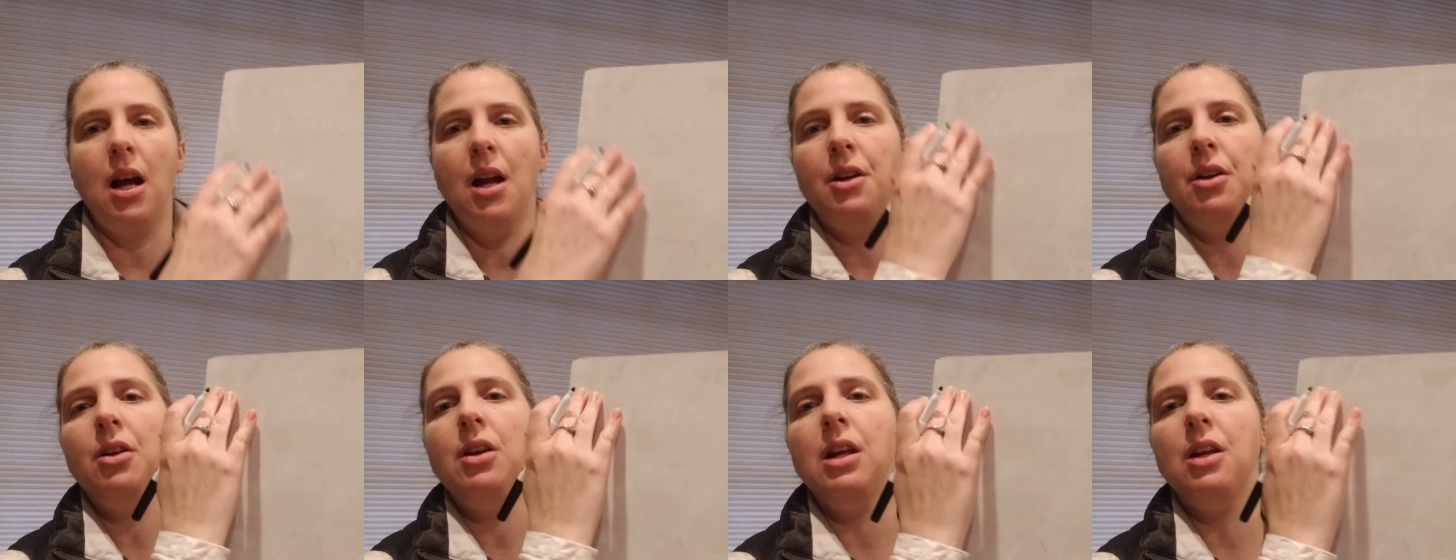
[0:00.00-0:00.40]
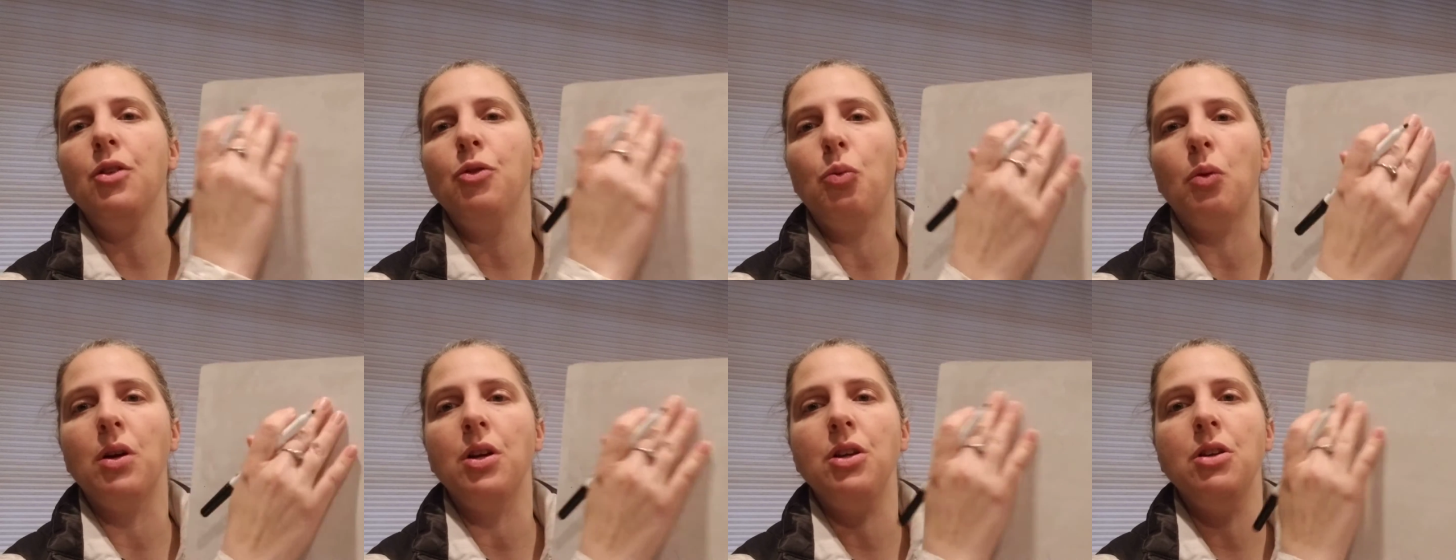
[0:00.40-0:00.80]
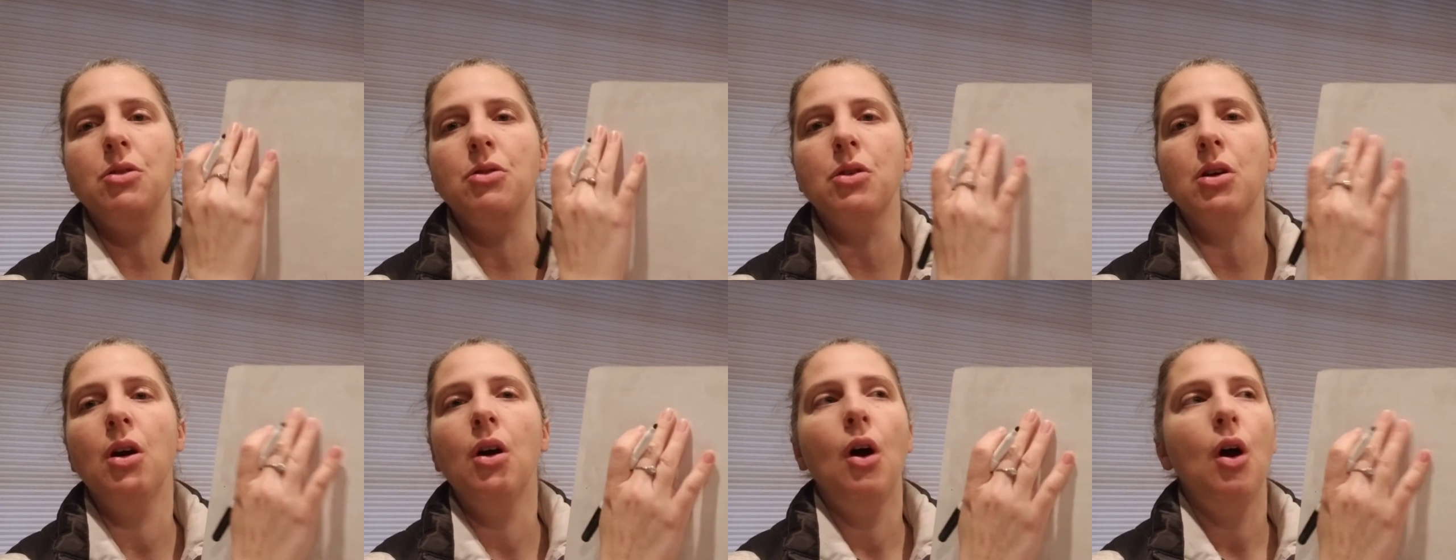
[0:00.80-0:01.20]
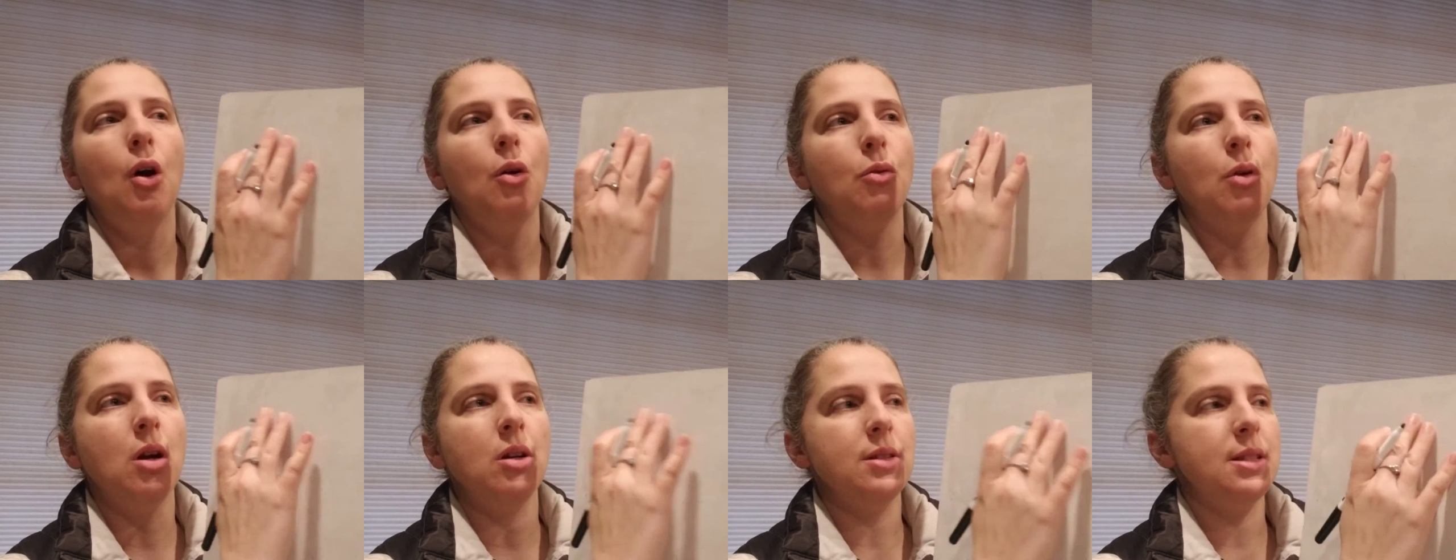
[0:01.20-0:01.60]
Underneath where you
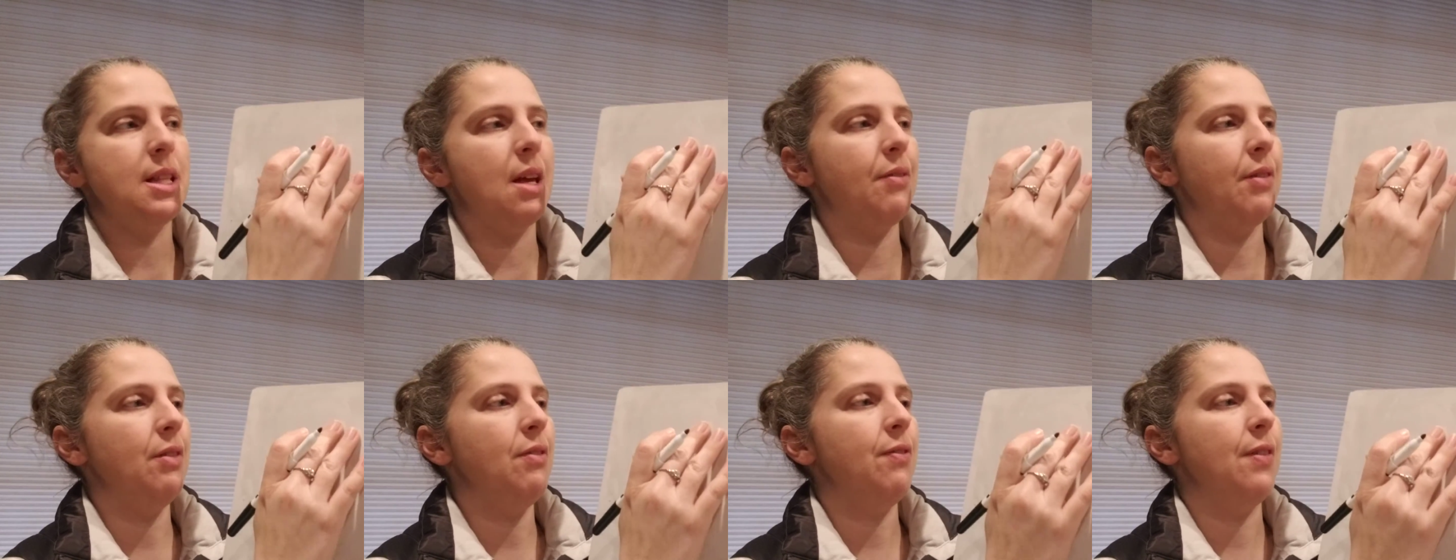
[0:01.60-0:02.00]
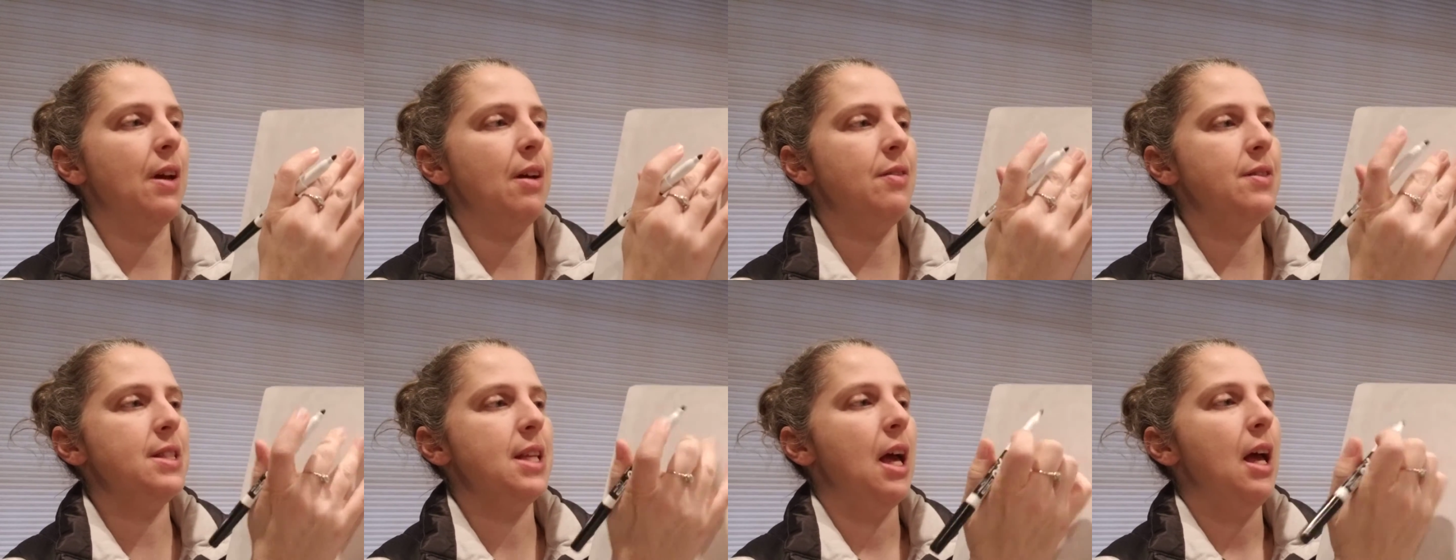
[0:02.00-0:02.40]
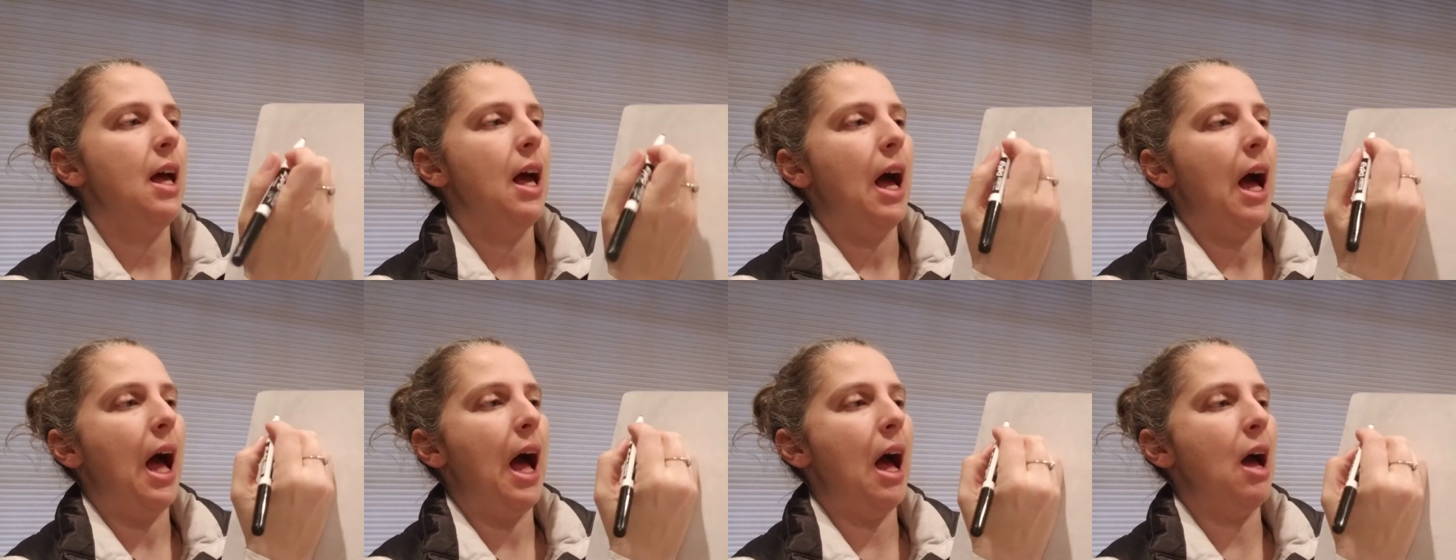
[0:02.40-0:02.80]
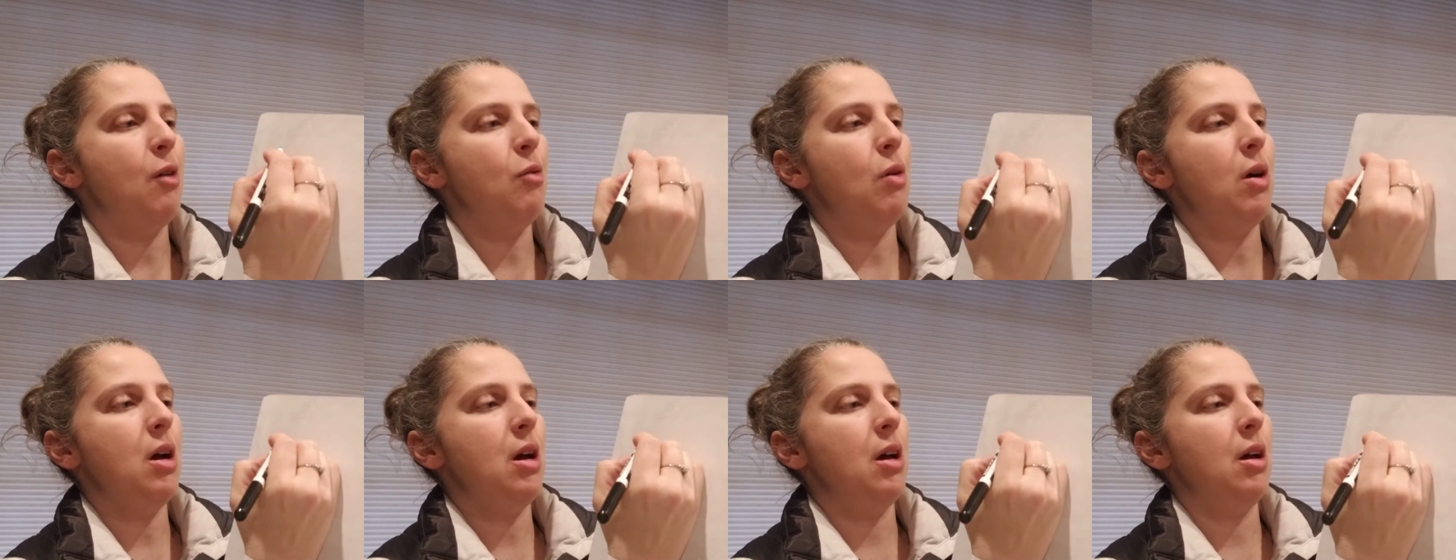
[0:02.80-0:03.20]
wrote 7/5, I
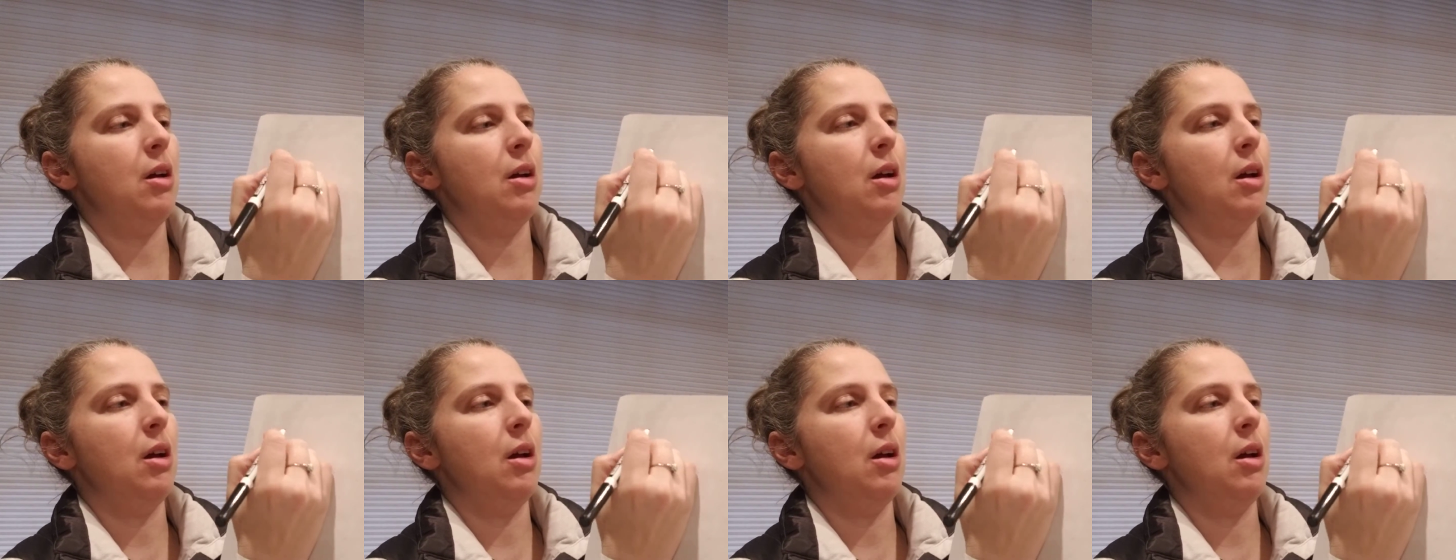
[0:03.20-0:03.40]
want